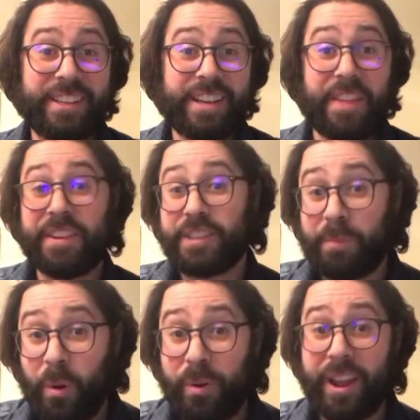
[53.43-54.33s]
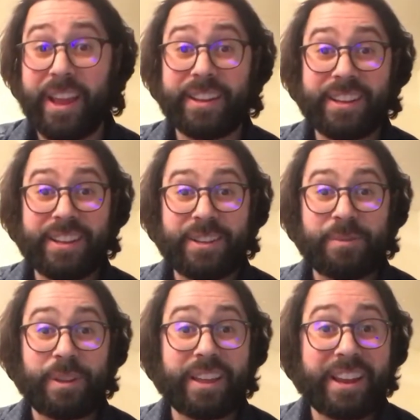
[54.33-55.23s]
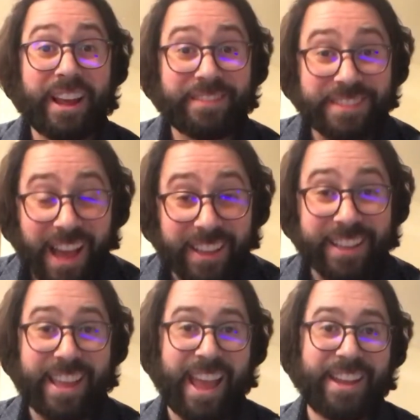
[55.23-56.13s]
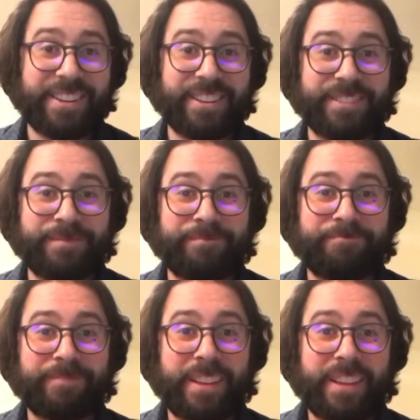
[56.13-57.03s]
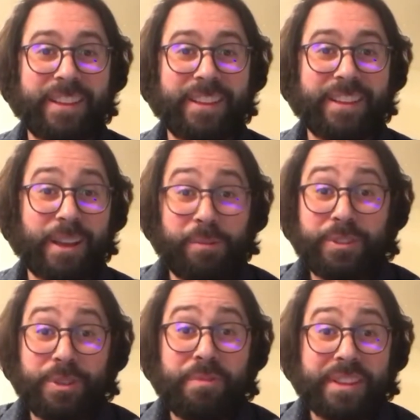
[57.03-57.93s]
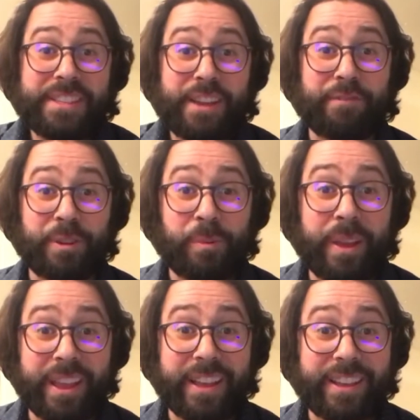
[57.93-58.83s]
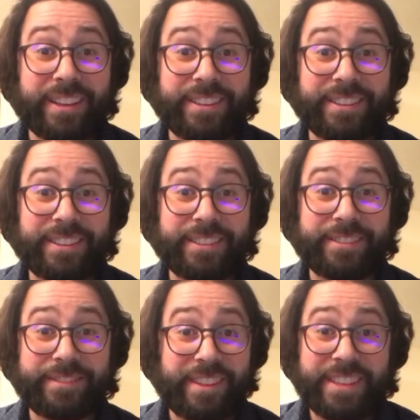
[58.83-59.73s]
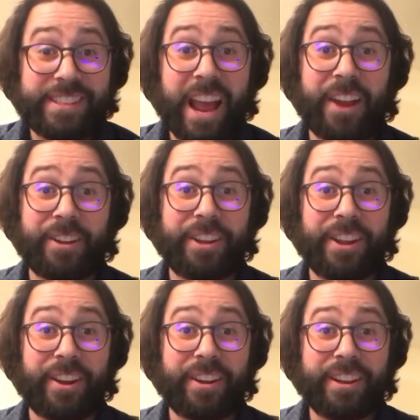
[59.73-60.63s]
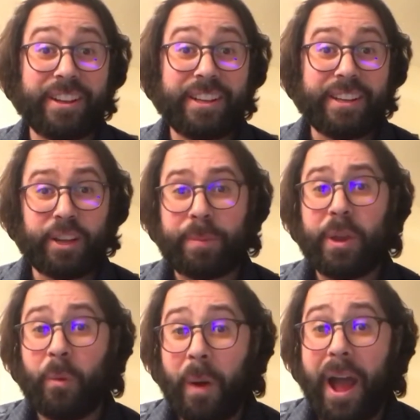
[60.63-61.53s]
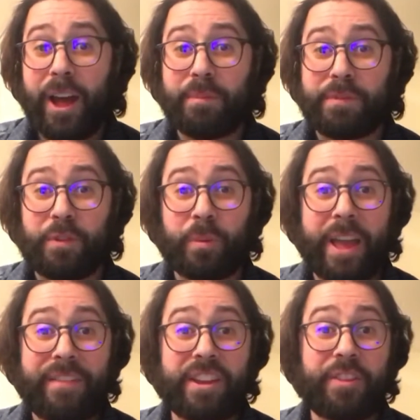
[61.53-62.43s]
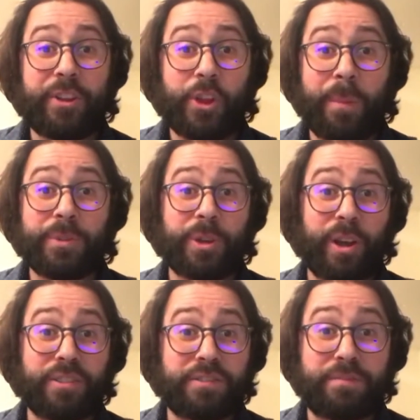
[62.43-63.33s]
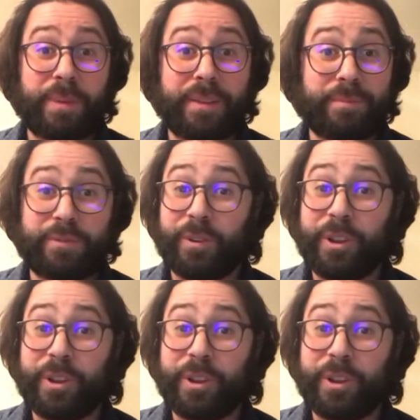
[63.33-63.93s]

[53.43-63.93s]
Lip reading: And then tomorrow night, we light a Havdalah candle. And we'll do this every week for the entire year. It'll be a while before we have another Yom Tov, but before